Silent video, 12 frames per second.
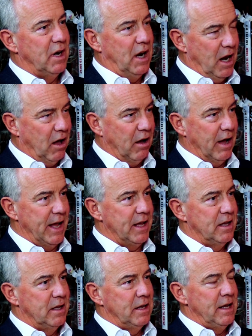
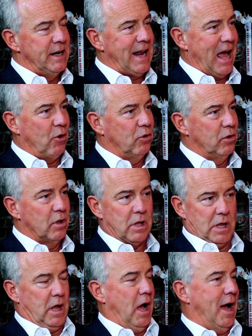lie. Now,
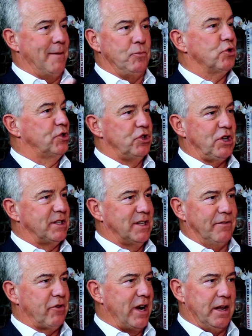I'm not
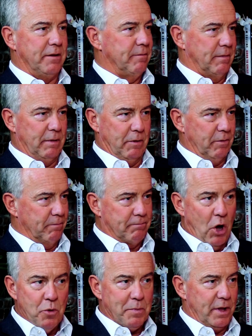suggesting for any
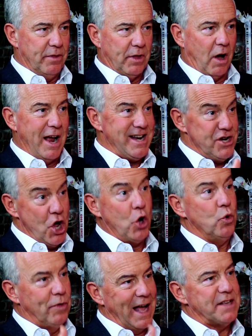moment that I
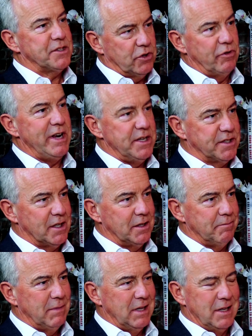know that's the
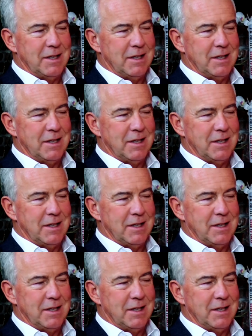reason,